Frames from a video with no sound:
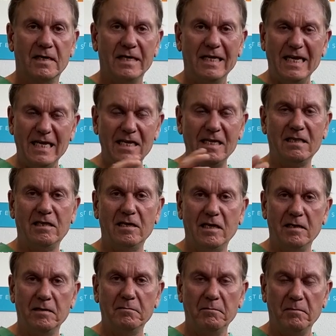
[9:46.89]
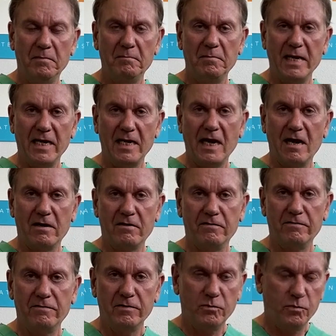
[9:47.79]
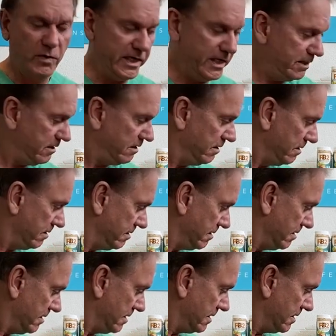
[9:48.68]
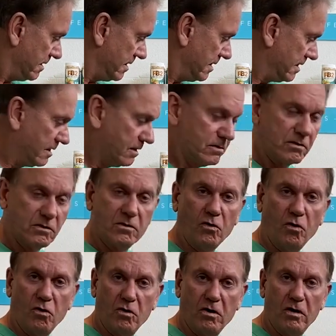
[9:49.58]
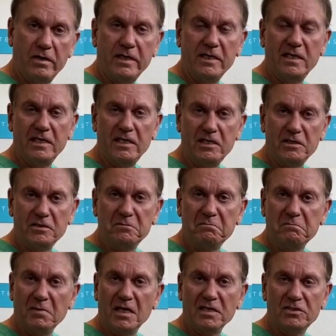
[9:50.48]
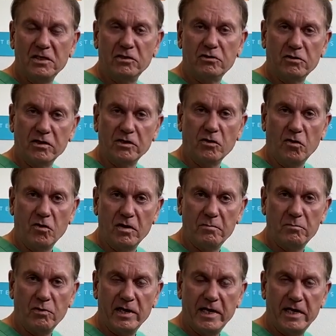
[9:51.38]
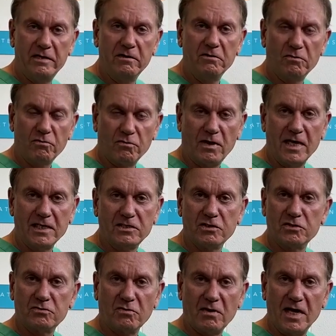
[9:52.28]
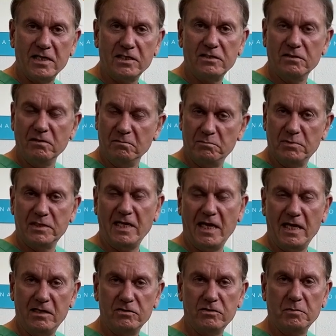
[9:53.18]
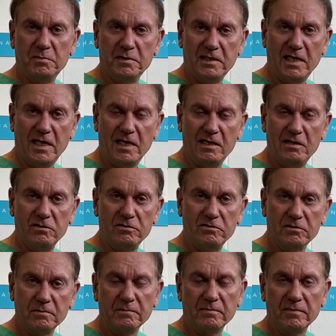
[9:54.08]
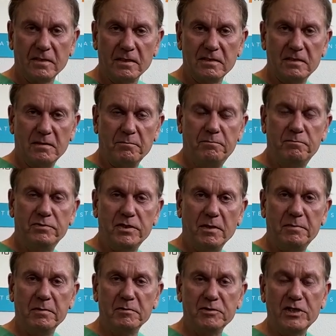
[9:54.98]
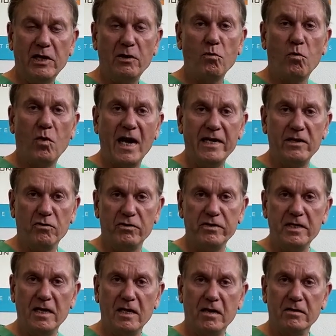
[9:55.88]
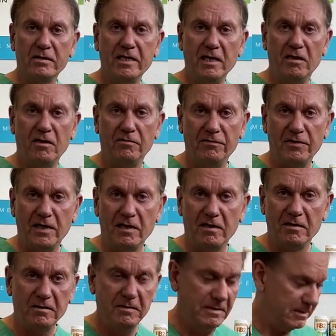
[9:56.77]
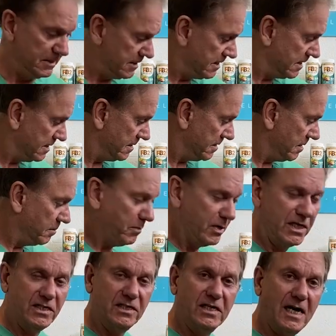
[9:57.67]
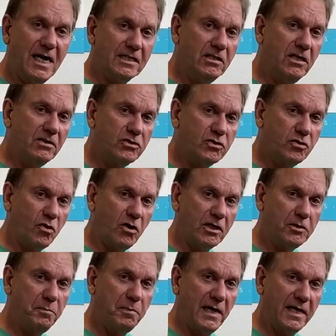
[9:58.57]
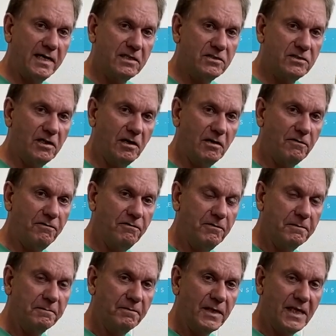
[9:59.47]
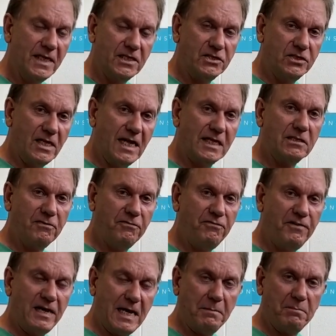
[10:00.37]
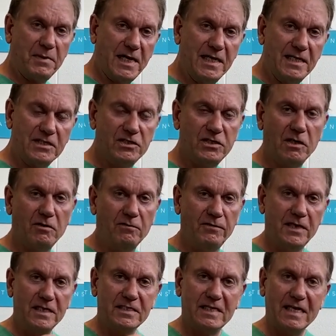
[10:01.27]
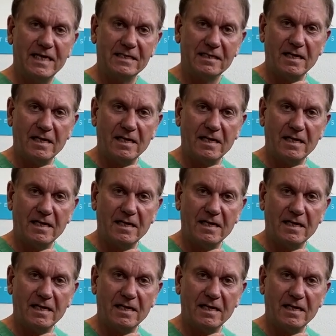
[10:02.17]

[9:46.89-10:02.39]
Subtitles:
anything made out of wheat. Corn is essentially cornbread, rice is rice, potatoes are potatoes. Some people say white or yellow kill a fella. But it's not the starch by itself. It's not the fat by itself. It's that